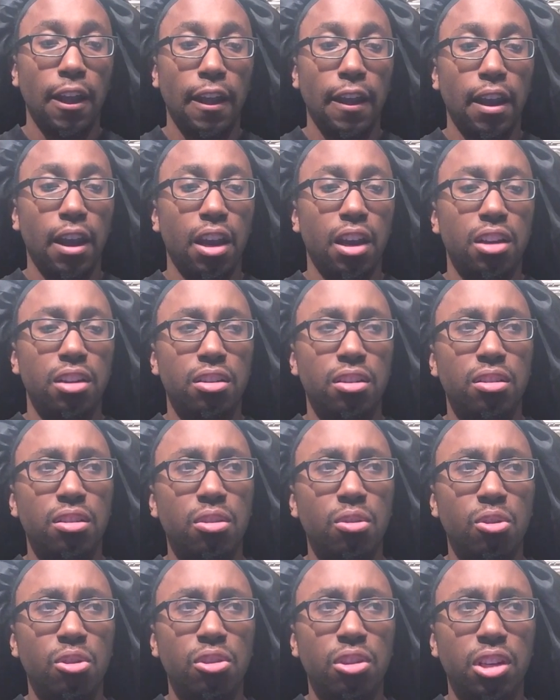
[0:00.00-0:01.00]
And
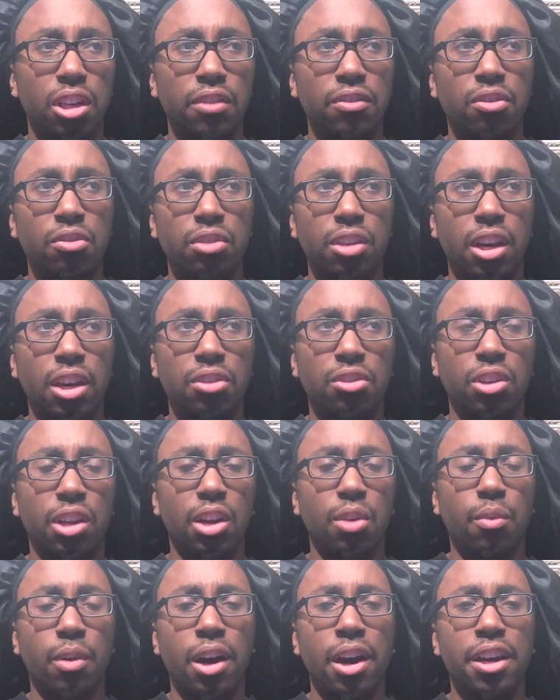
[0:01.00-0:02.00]
Laura Lekos asked her,
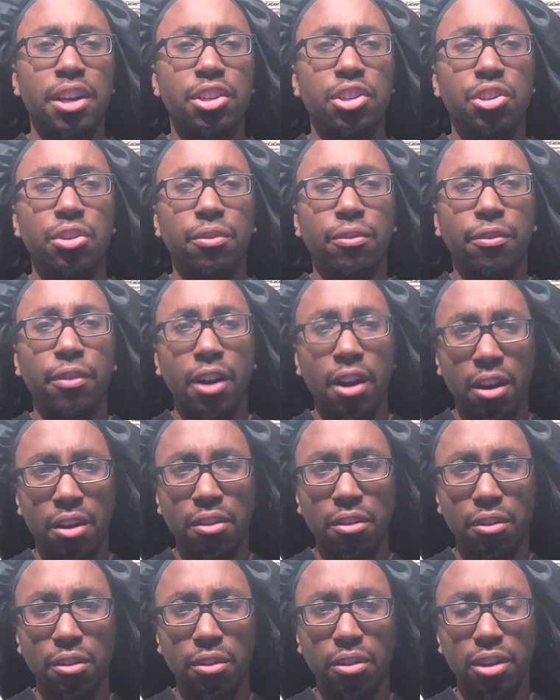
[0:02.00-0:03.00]
like, why is your
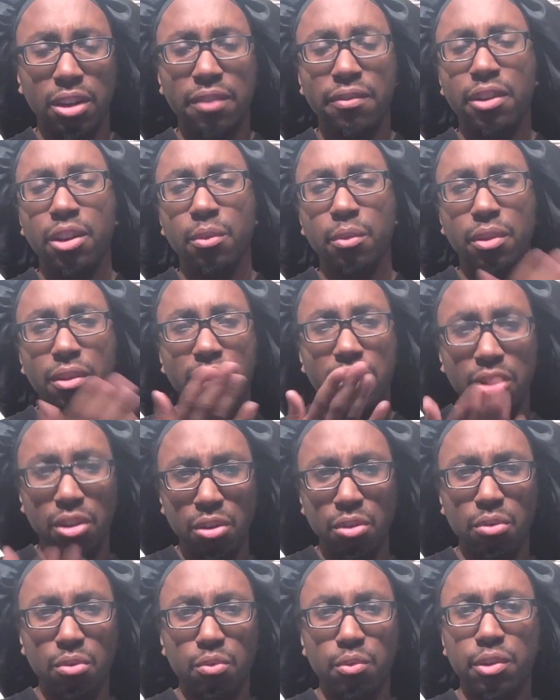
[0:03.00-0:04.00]
father living with
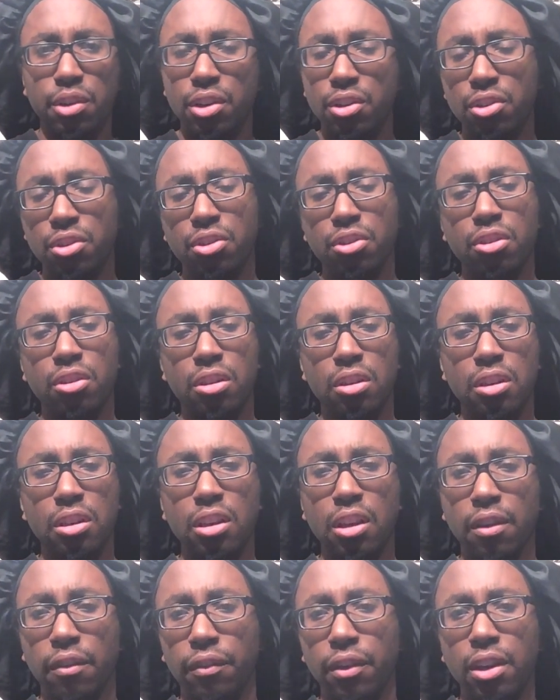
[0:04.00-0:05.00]
you when it should,
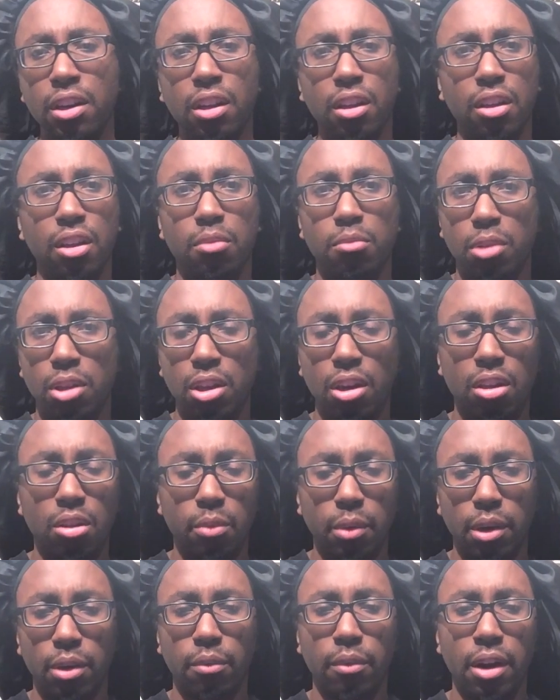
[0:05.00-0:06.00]
if anything, be the other
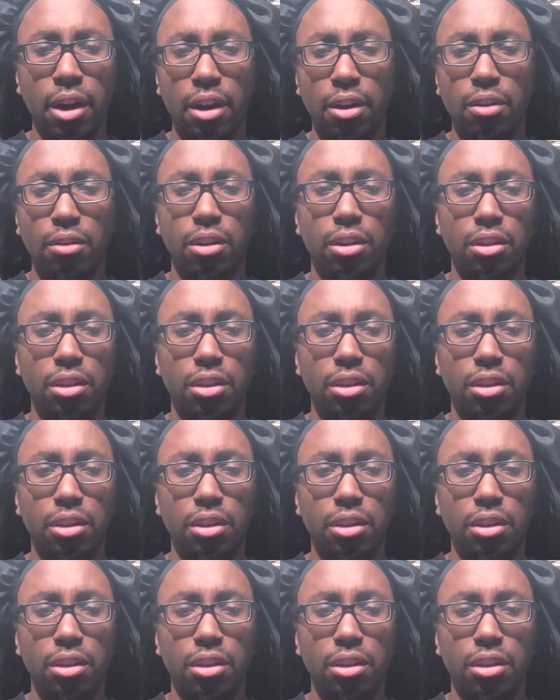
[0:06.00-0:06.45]
way around?